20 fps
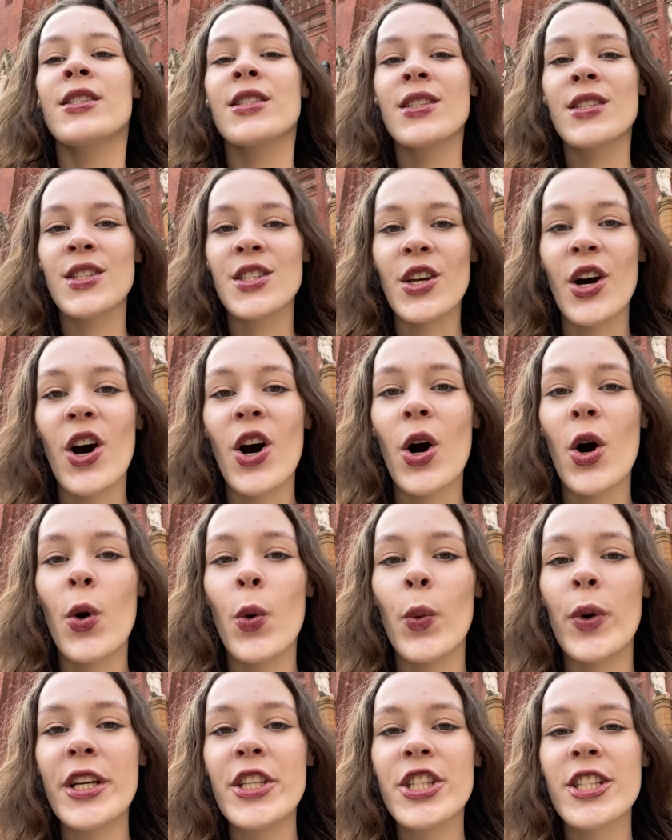So
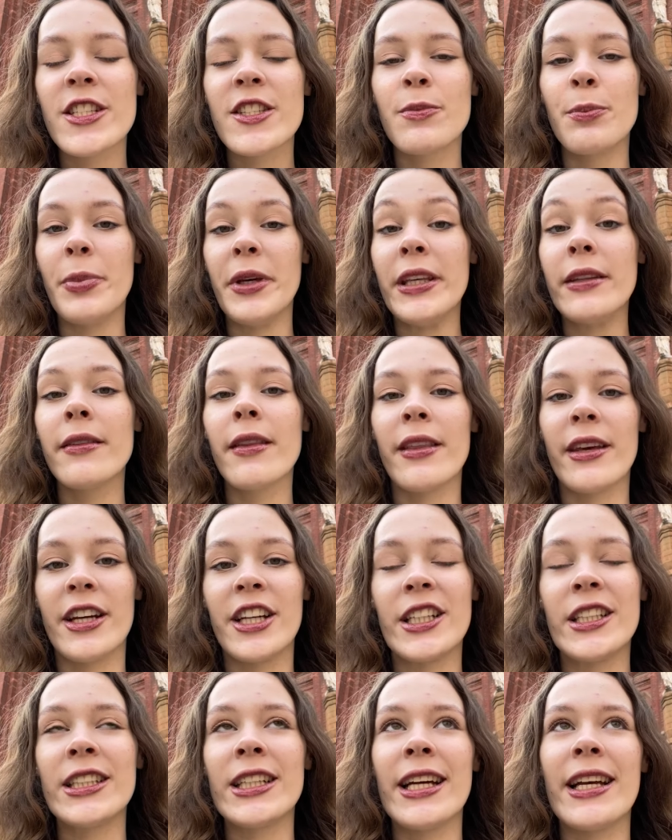we just been
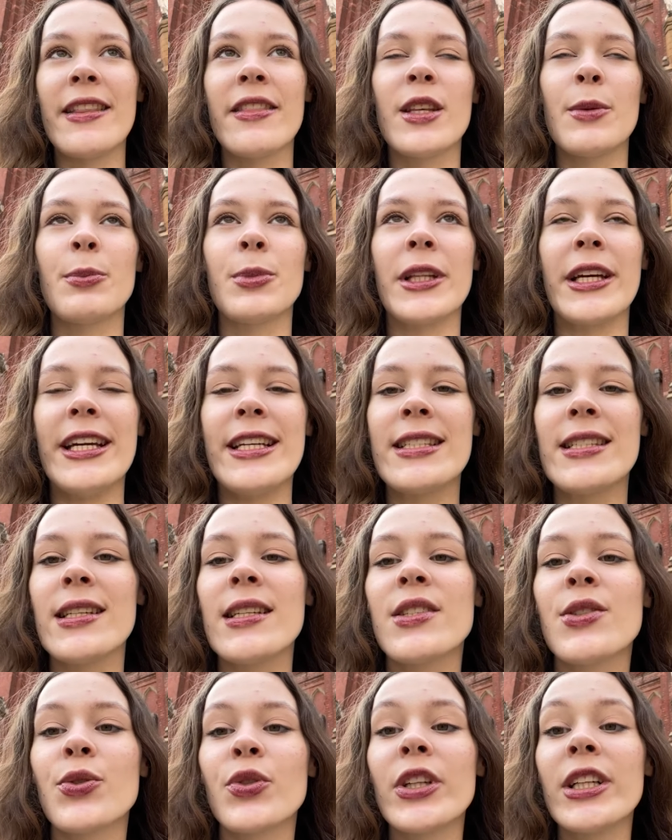there, and the place
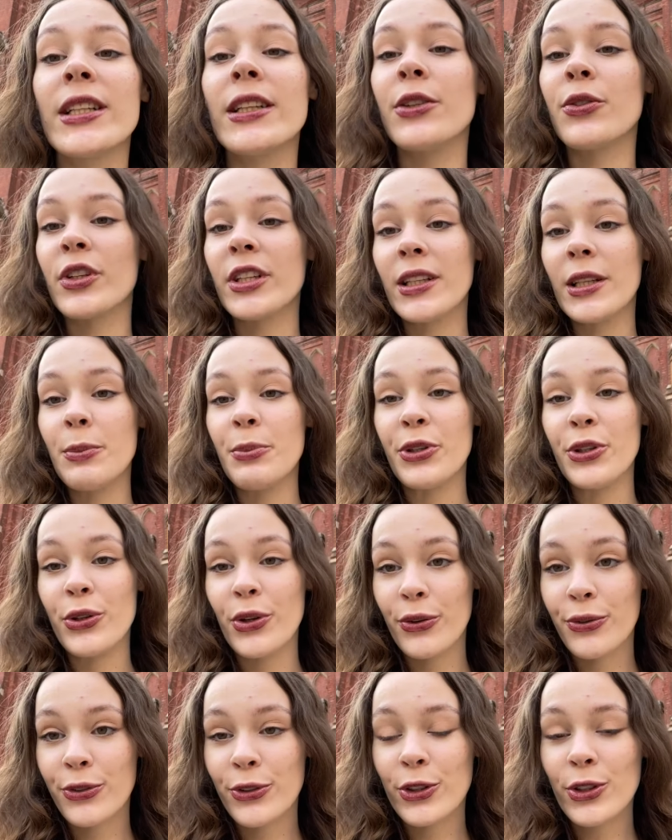is really, really
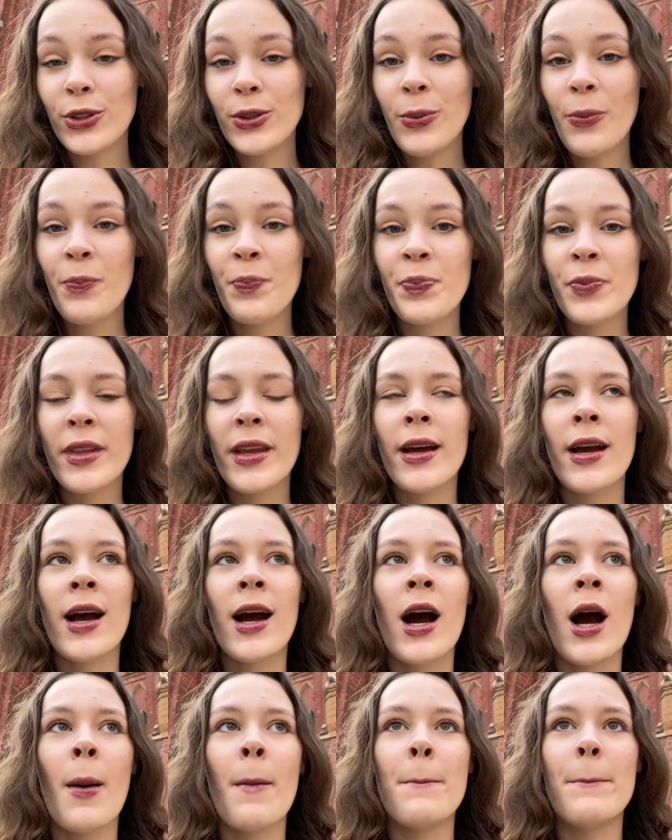beautiful.
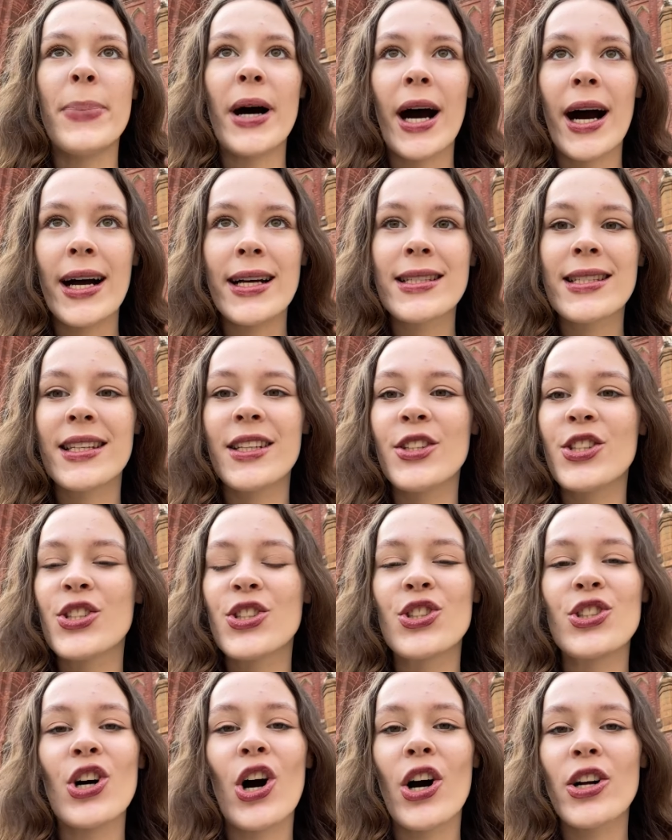But
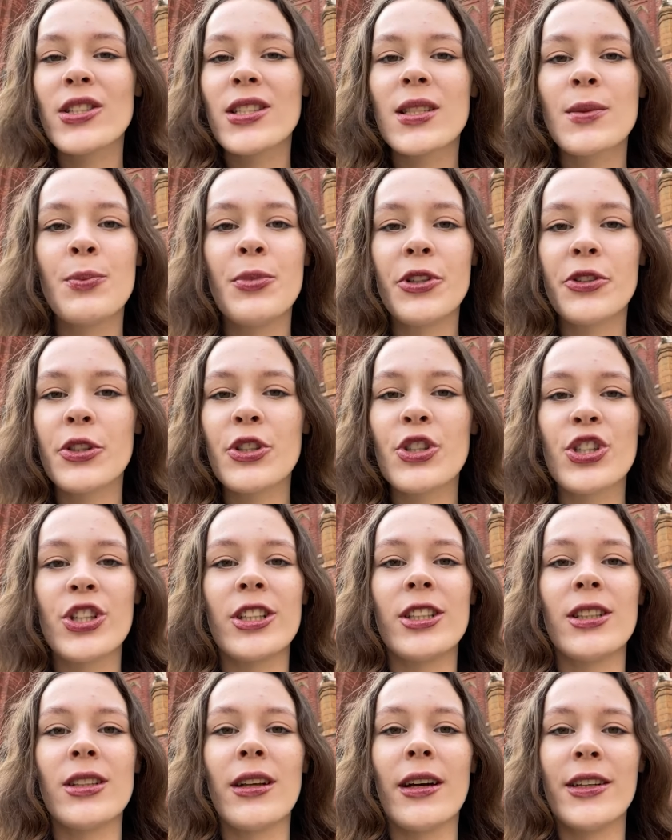it's not
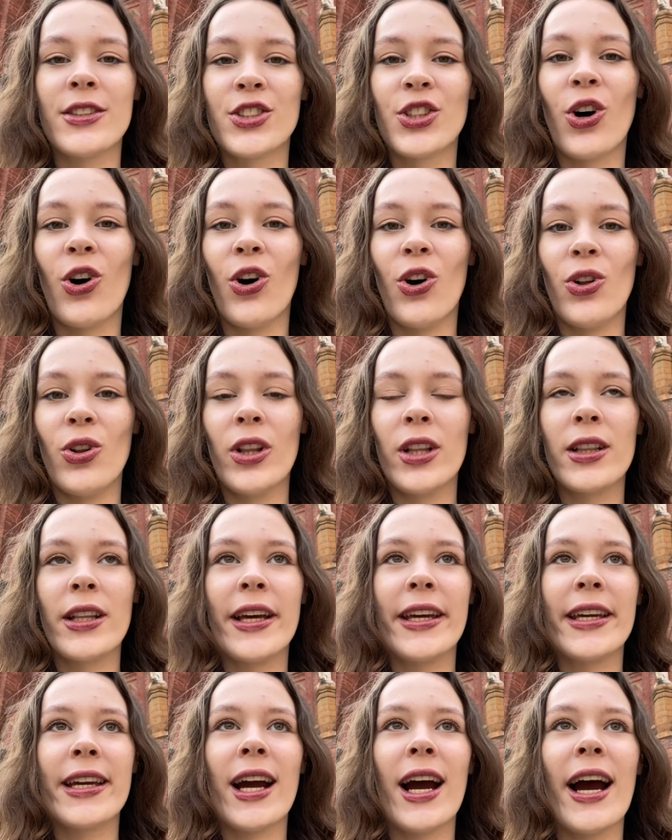spiritual at all.
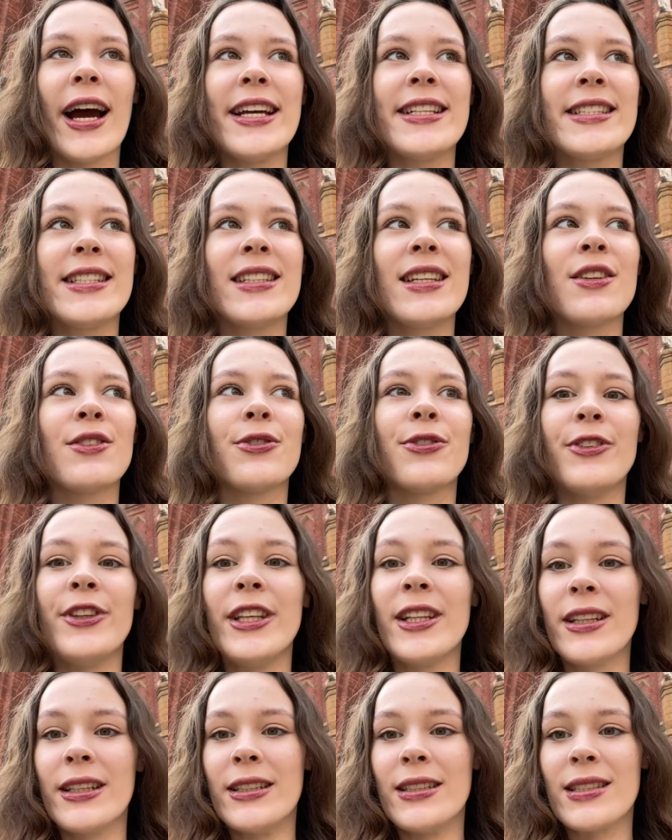Like, I didn't
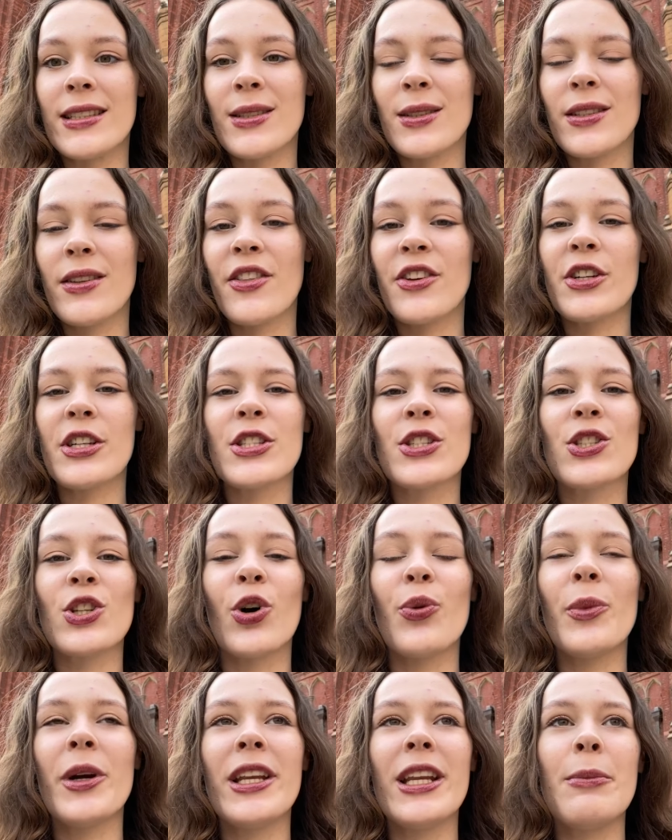feel it. There are
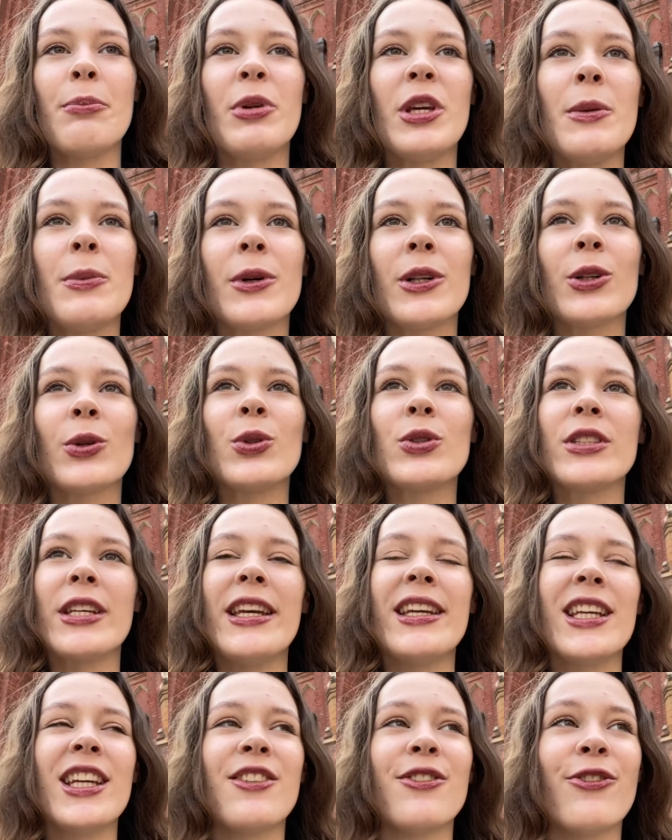so many people who
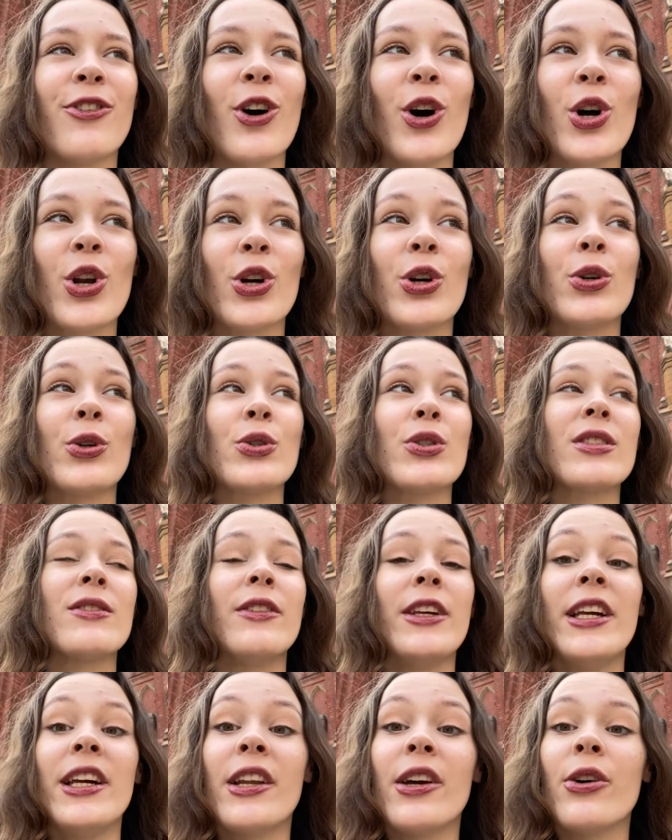taking photos,
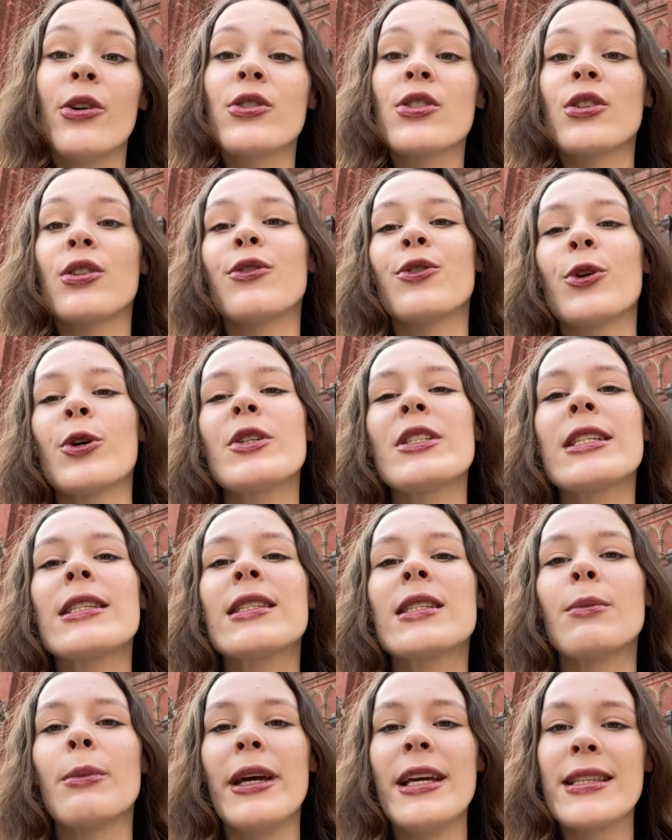videos, and of course
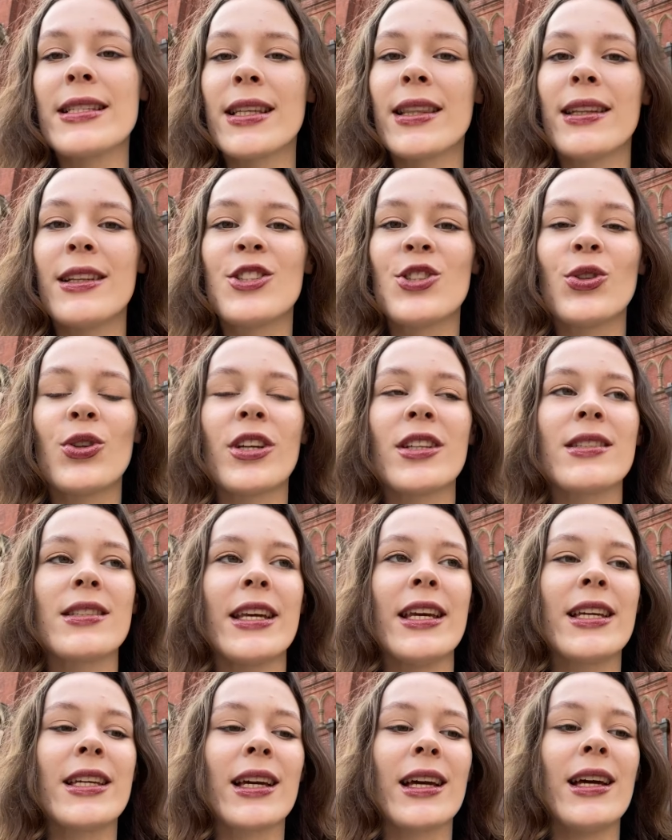it's amazing that you can take